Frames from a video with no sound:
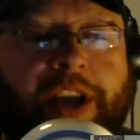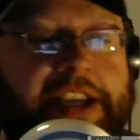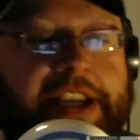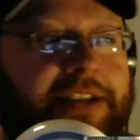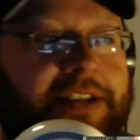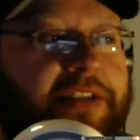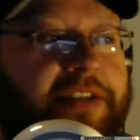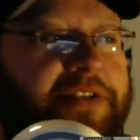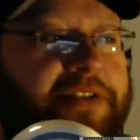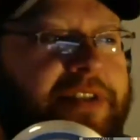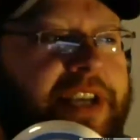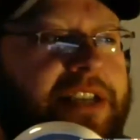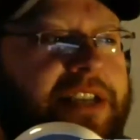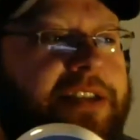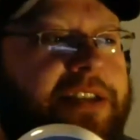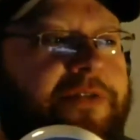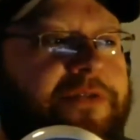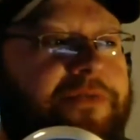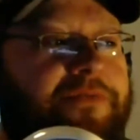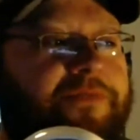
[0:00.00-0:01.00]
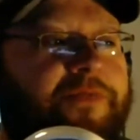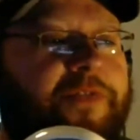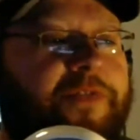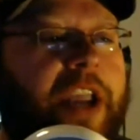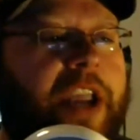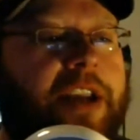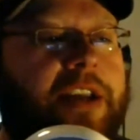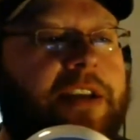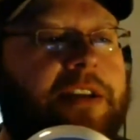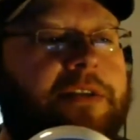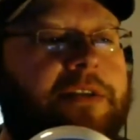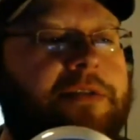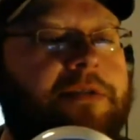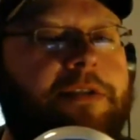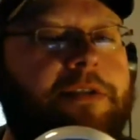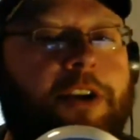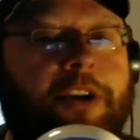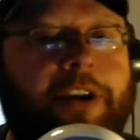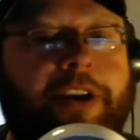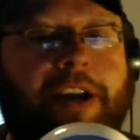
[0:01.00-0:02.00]
that's the fake
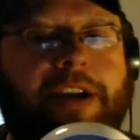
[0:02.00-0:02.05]
Ernie